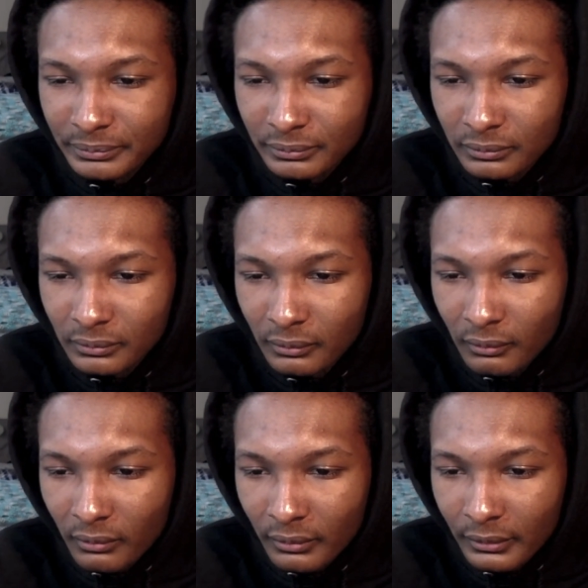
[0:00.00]

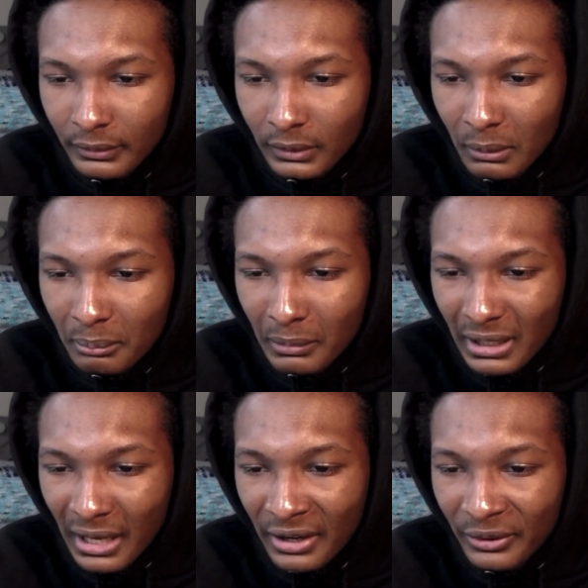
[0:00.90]

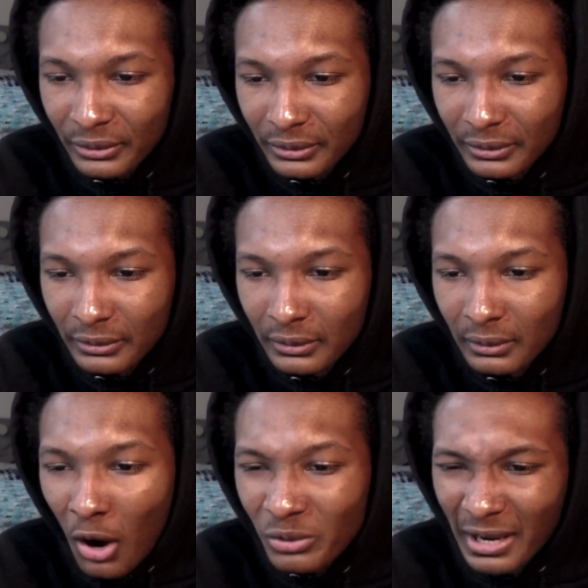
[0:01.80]
Mikal.
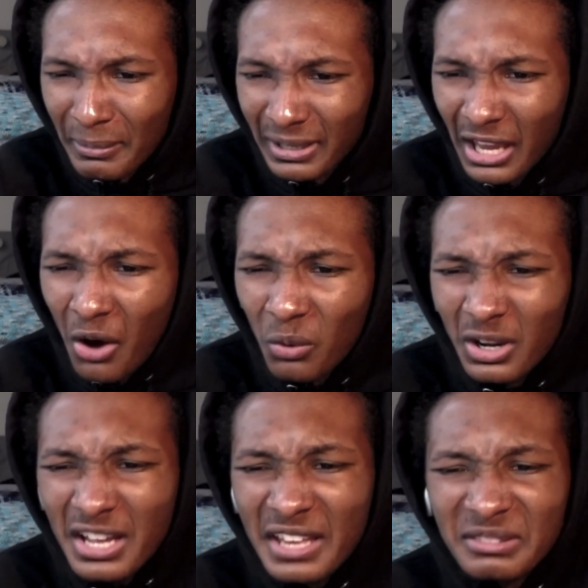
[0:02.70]
Oh, yeah, Mikal.
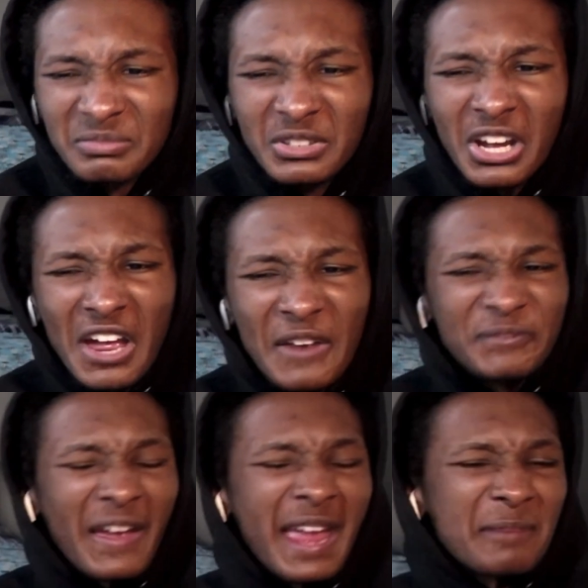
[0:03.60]
Good. Good
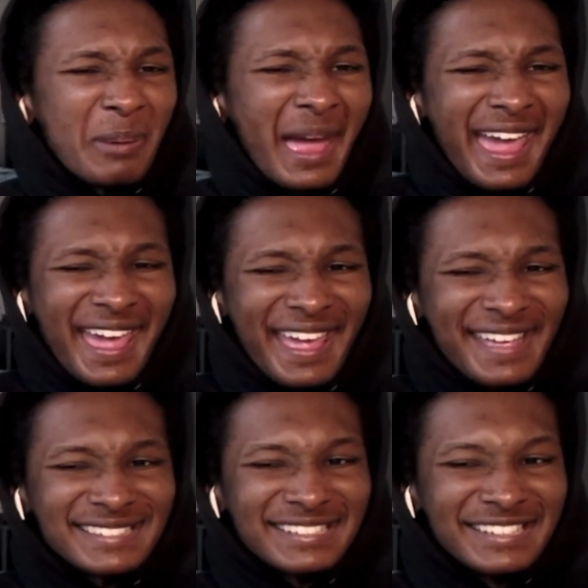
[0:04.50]
fake
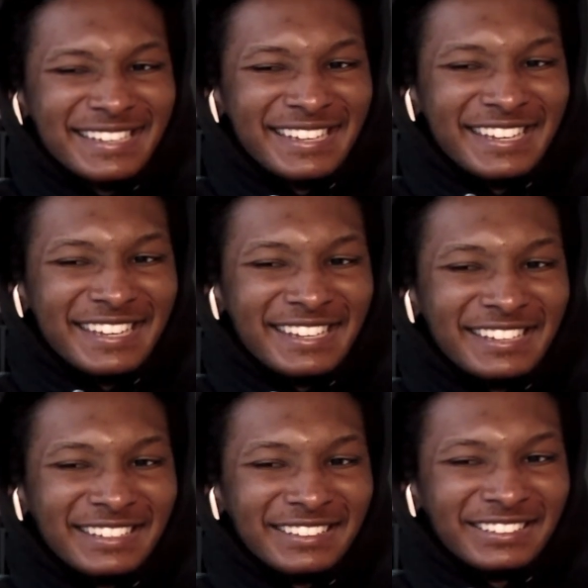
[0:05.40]
pass.
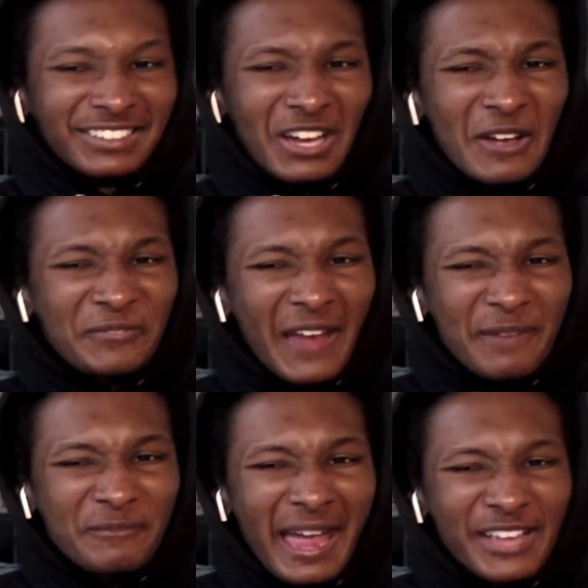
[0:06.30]
Good
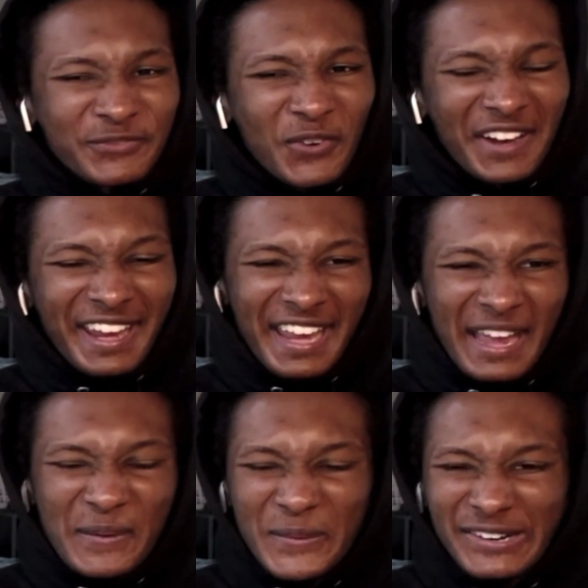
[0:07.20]
fake pass for the
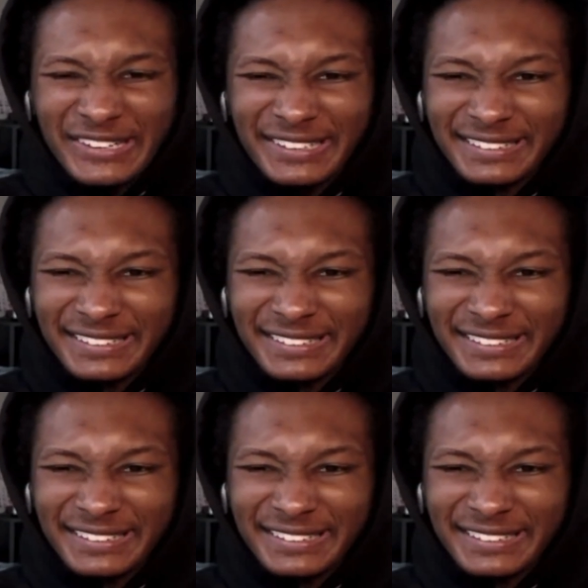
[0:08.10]
and one.